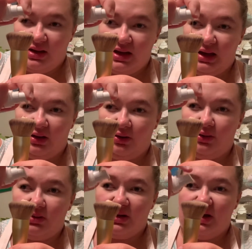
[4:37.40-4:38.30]
And
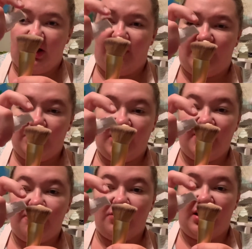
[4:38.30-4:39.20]
girl, if you like
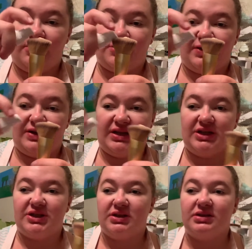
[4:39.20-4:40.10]
full coverage
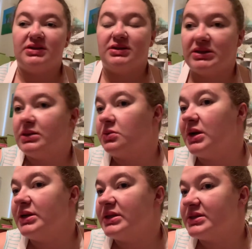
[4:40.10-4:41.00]
foundations, you see the
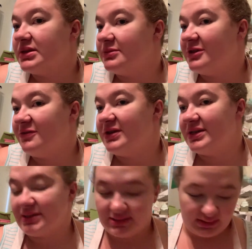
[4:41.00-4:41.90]
redness on my
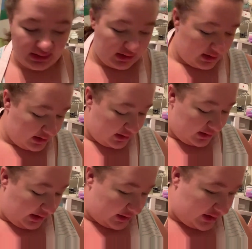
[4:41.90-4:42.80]
face?
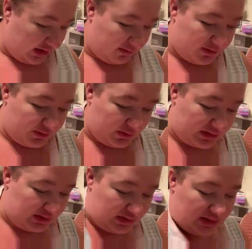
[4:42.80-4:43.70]
Actually, it's reduced
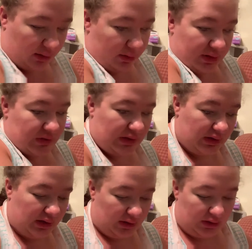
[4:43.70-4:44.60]
since I started using
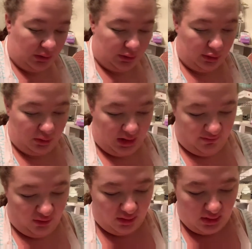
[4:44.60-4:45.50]
like a toner or
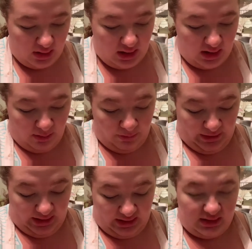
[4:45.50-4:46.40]
whatever.
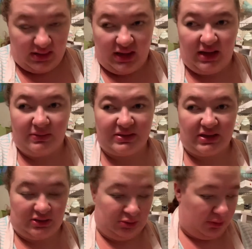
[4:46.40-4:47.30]
But I was
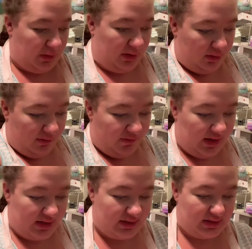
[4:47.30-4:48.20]
like super red on the
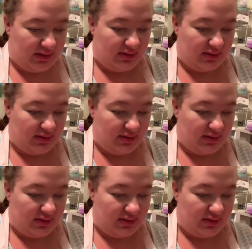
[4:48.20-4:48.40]
face.